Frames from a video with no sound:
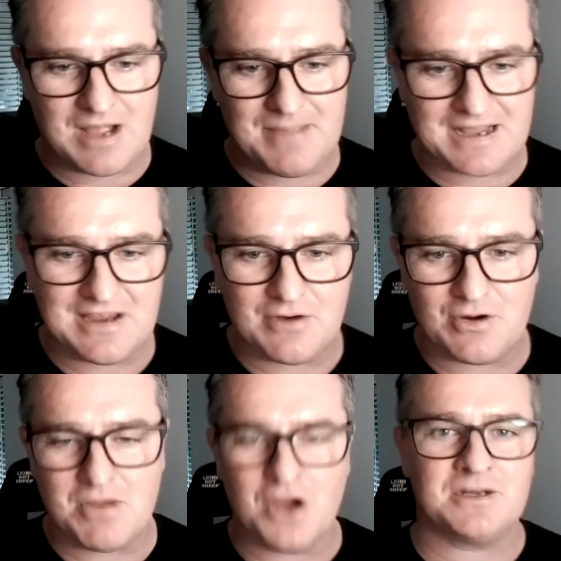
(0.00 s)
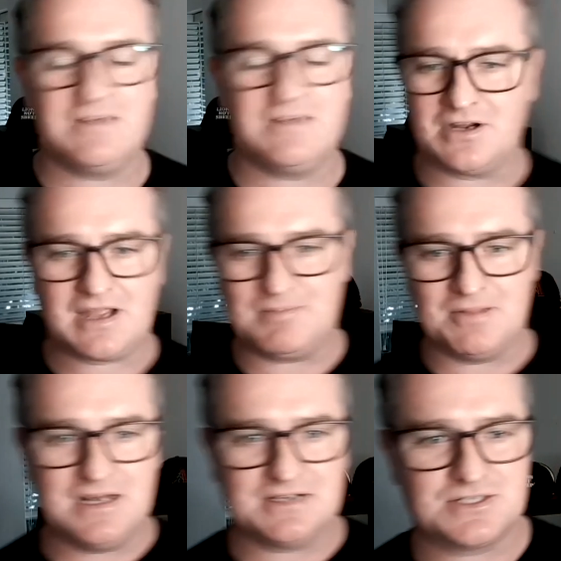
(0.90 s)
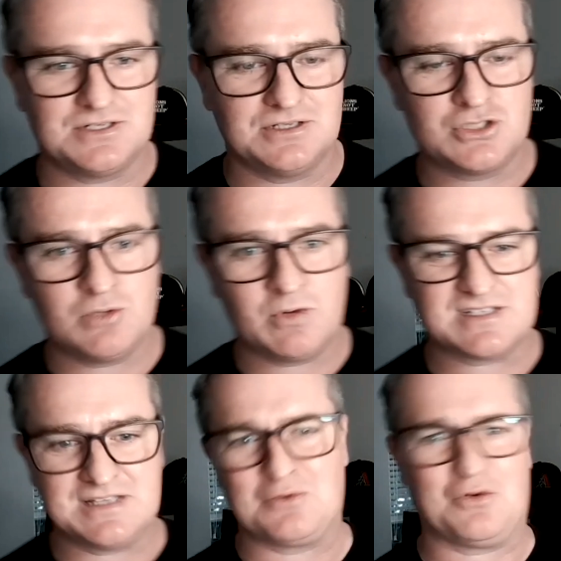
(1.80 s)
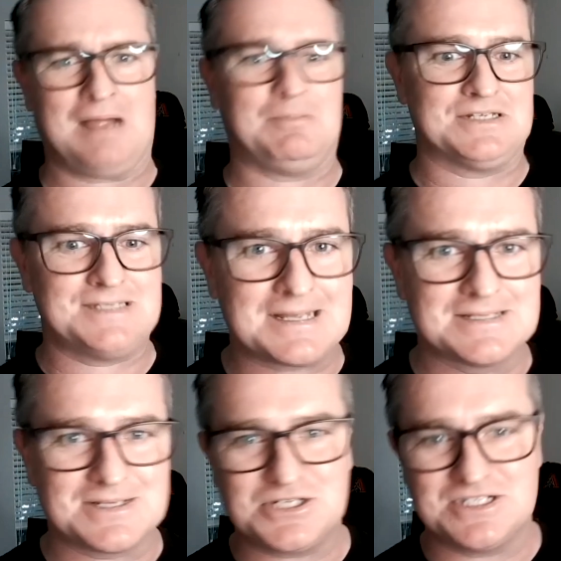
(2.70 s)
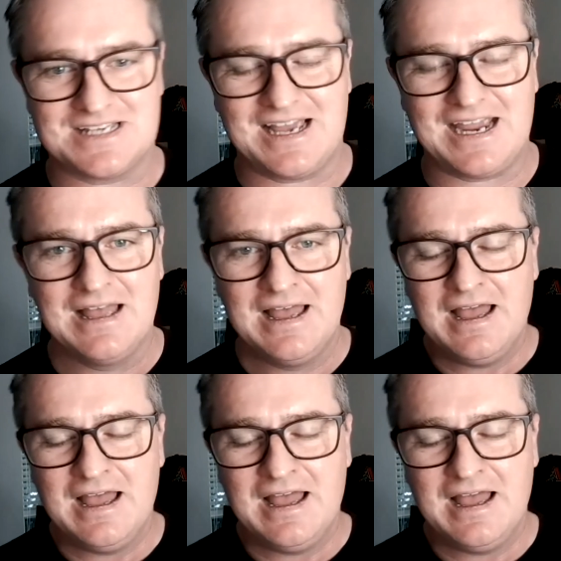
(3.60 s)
come back there in a moment, give it a couple of minutes to do what it's thing, or a couple of seconds, I should say.